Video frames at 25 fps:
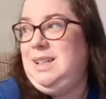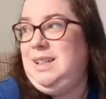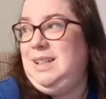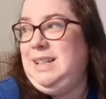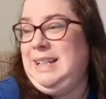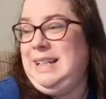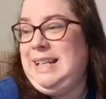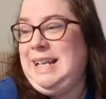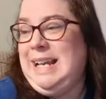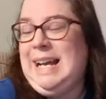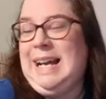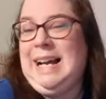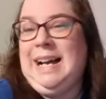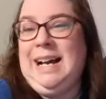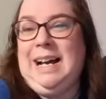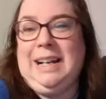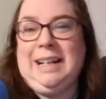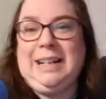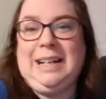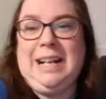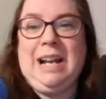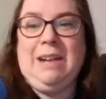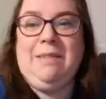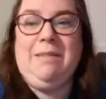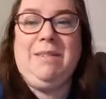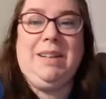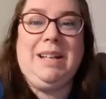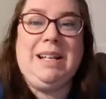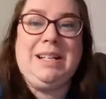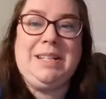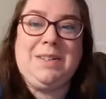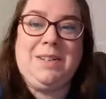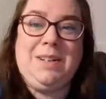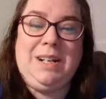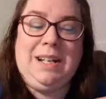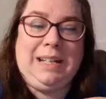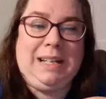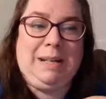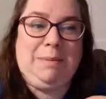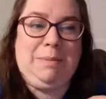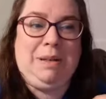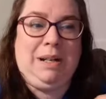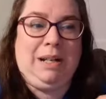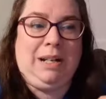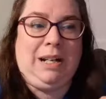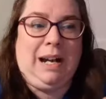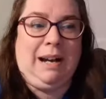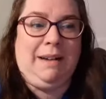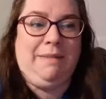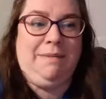yeah, Aurelien's gonna get me
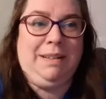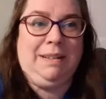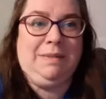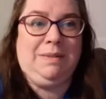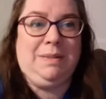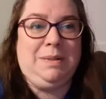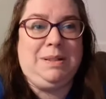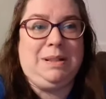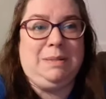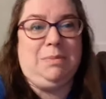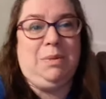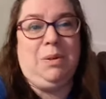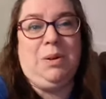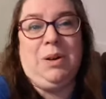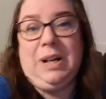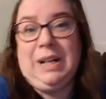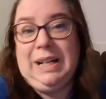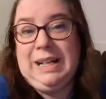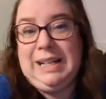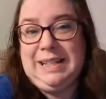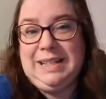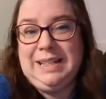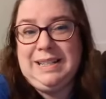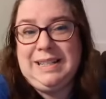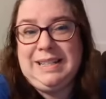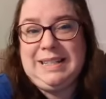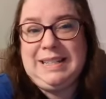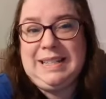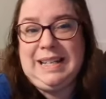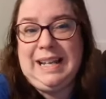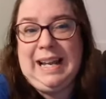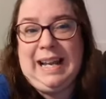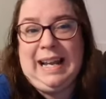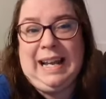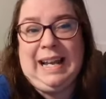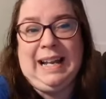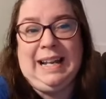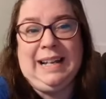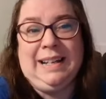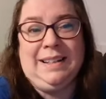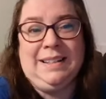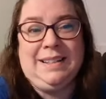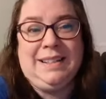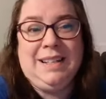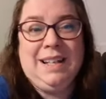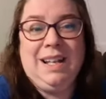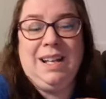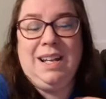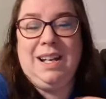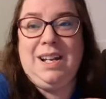a coffee from Tim Hortons, and
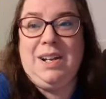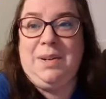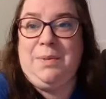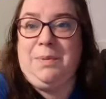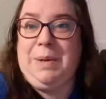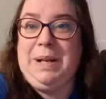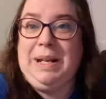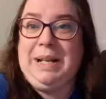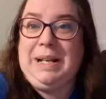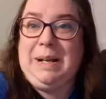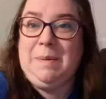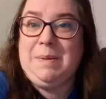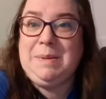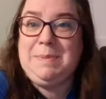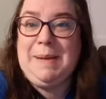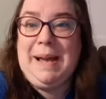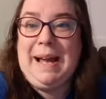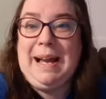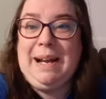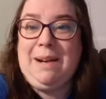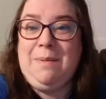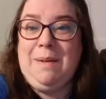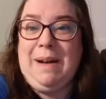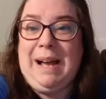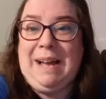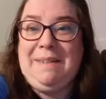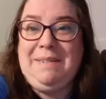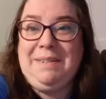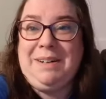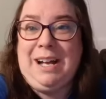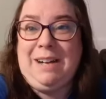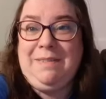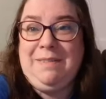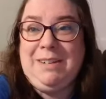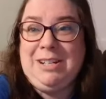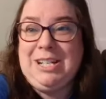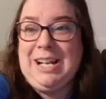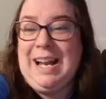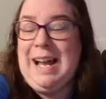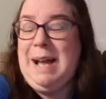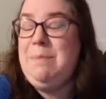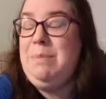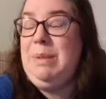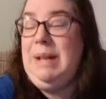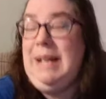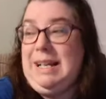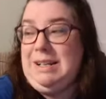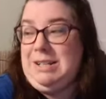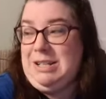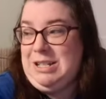when he comes back, we'll have a coffee chat.
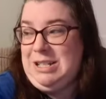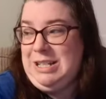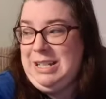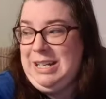Bless